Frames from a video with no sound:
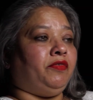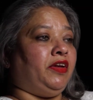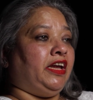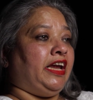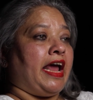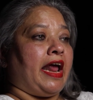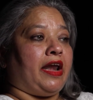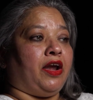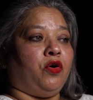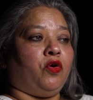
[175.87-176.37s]
we
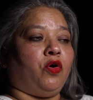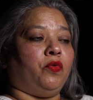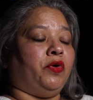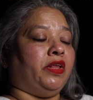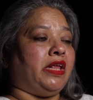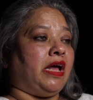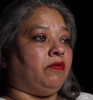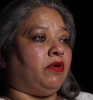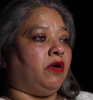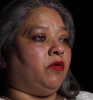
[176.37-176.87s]
carried on
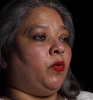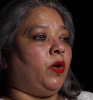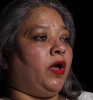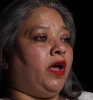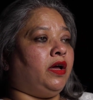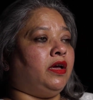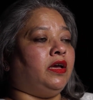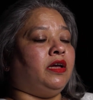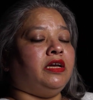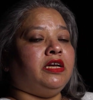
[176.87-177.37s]
with our
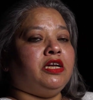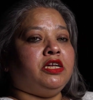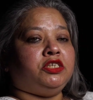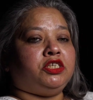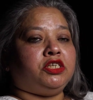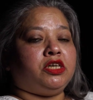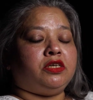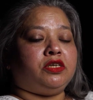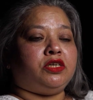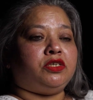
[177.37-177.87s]
work,
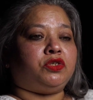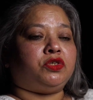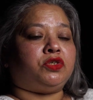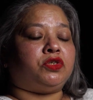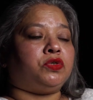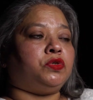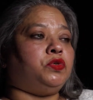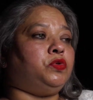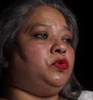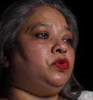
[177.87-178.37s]
children to
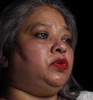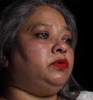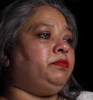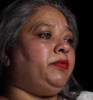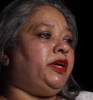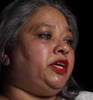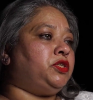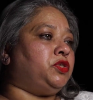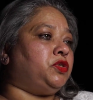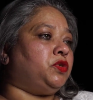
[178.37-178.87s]
school,
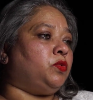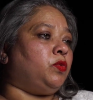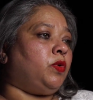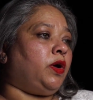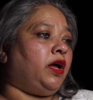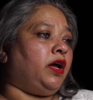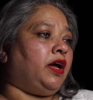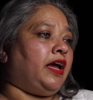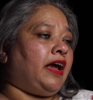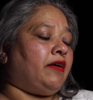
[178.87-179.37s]
me to
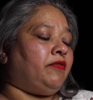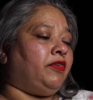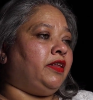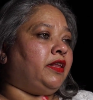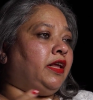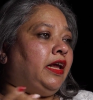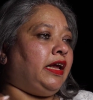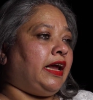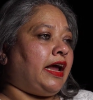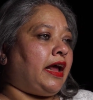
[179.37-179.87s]
work,
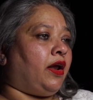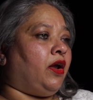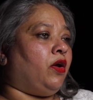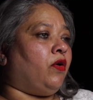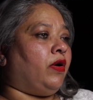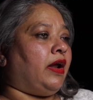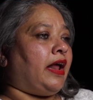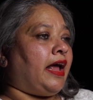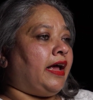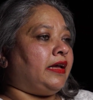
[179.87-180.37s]
everything carried
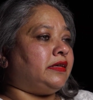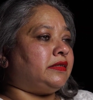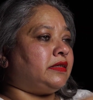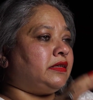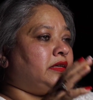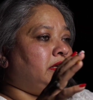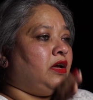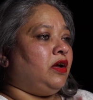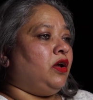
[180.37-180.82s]
on as